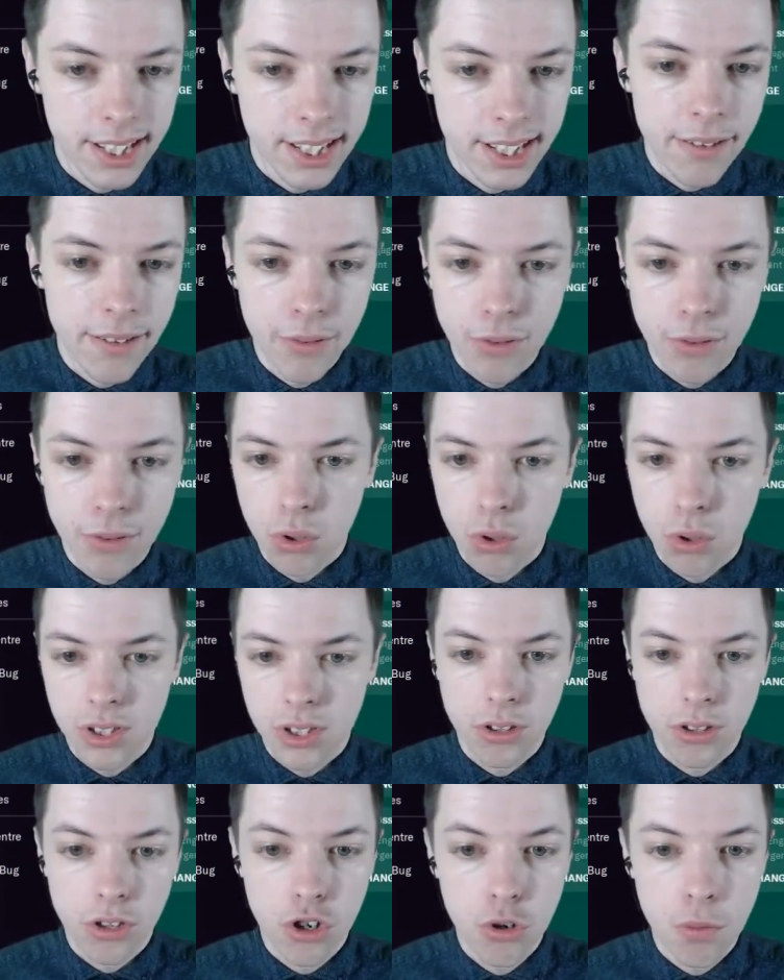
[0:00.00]
of course, so it
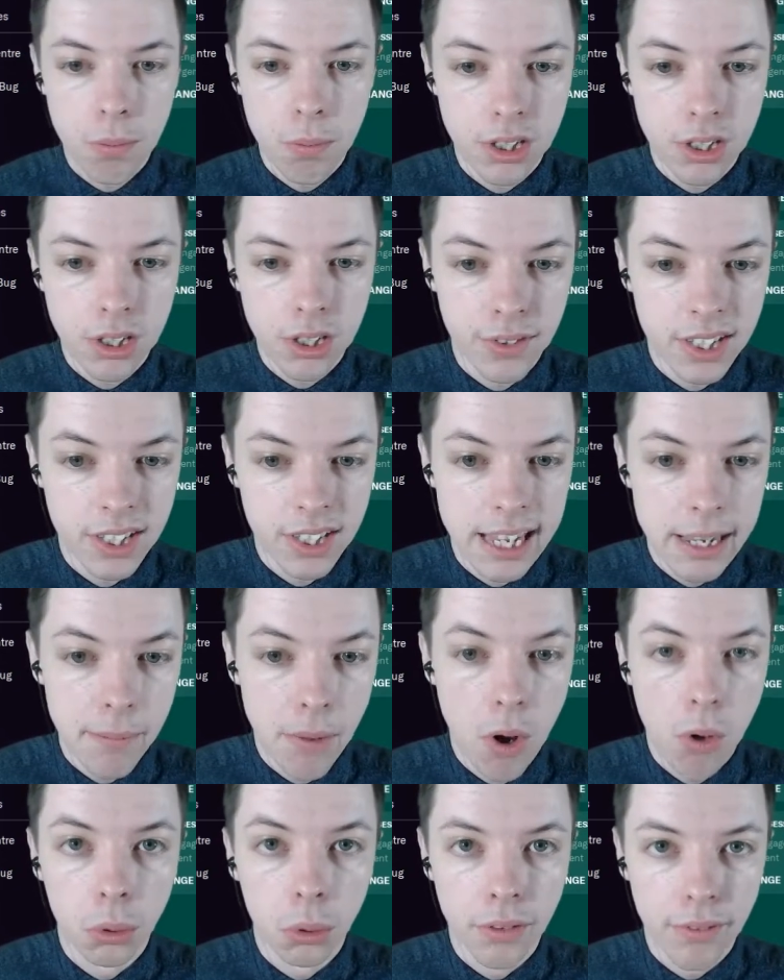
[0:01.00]
could be tough to keep hold
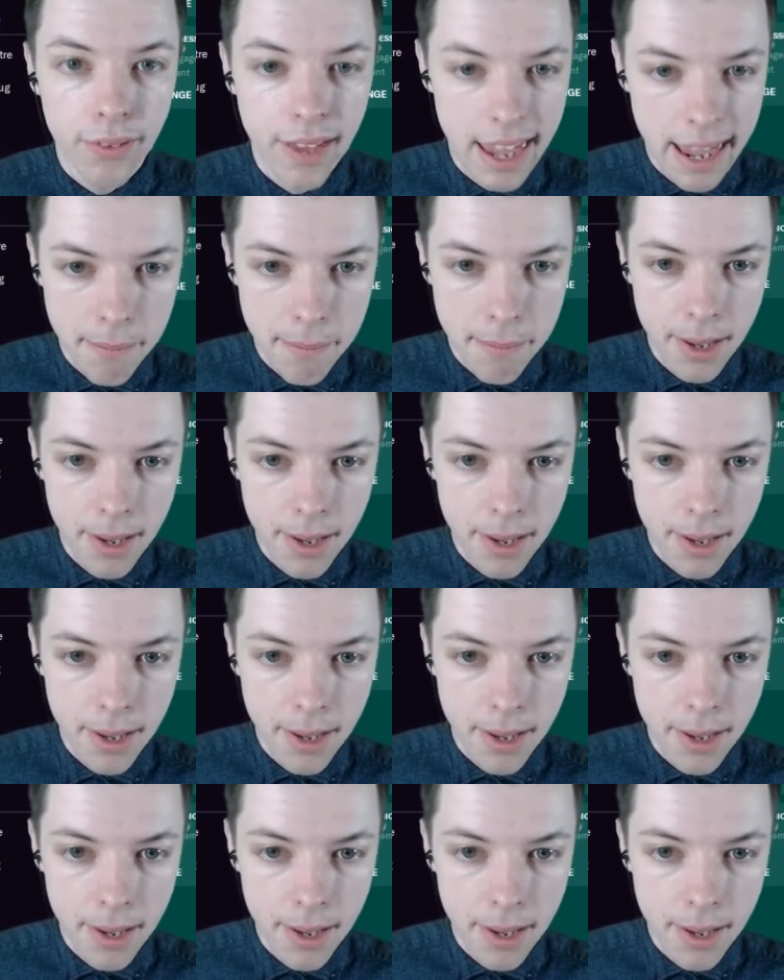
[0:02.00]
of him,